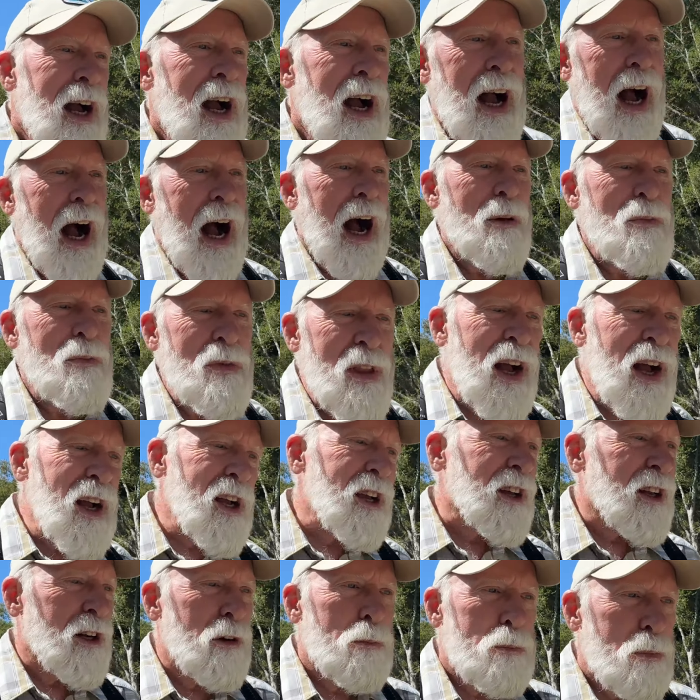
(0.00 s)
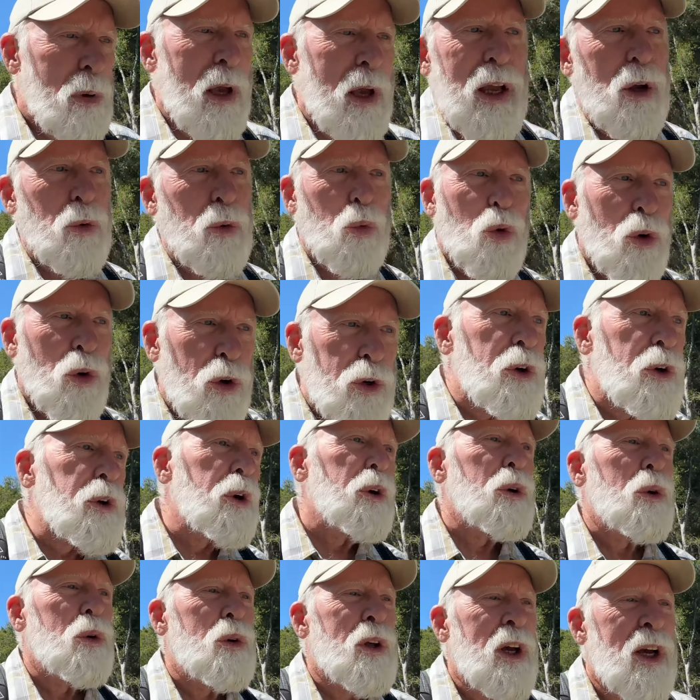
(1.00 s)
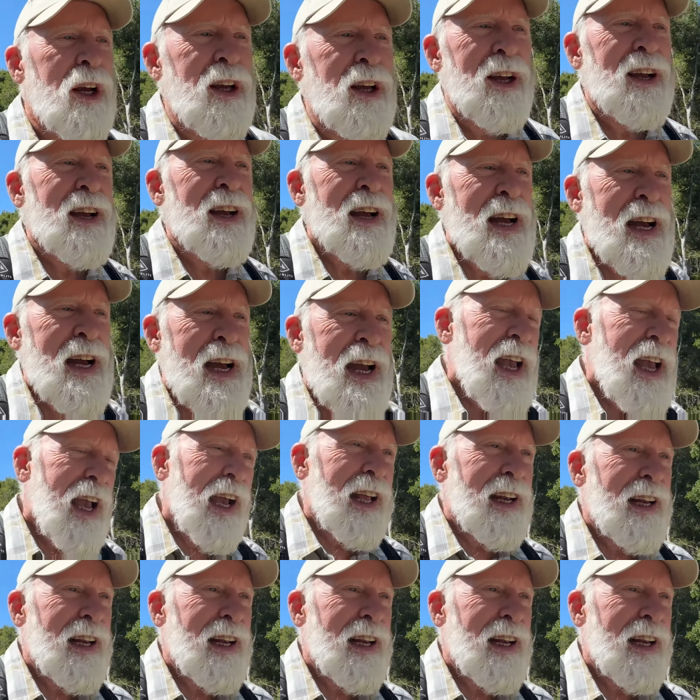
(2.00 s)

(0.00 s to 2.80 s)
I'm not going to be rude and